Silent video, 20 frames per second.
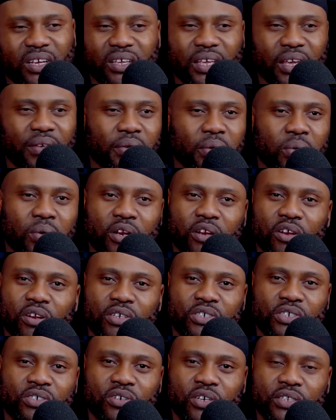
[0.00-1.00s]
I gave it one
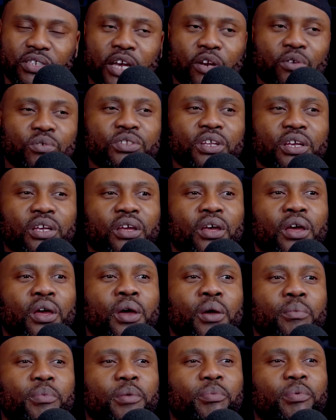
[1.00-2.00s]
last shot. I don't think
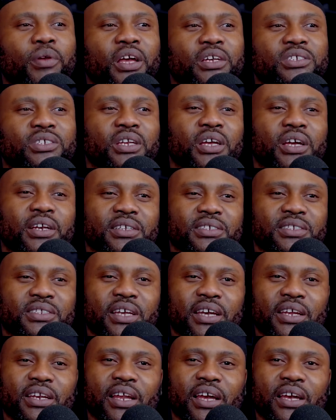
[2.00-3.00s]
people actually
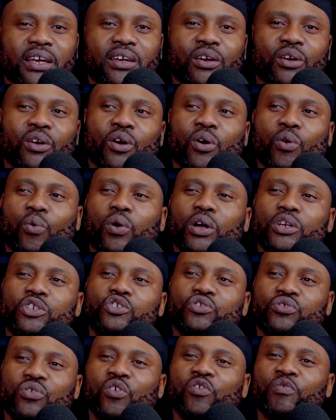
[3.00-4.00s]
understand like what
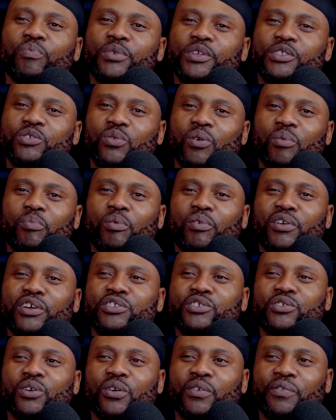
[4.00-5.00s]
drove me to a
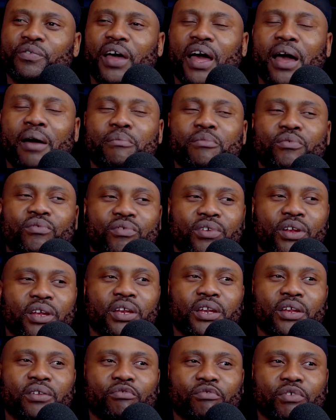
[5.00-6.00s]
point of I'm
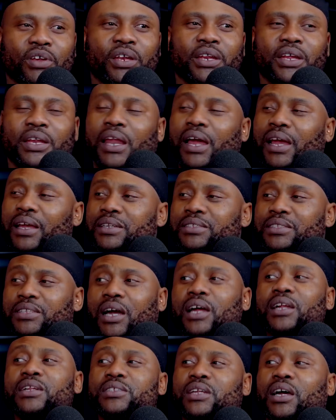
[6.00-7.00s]
really, really like done.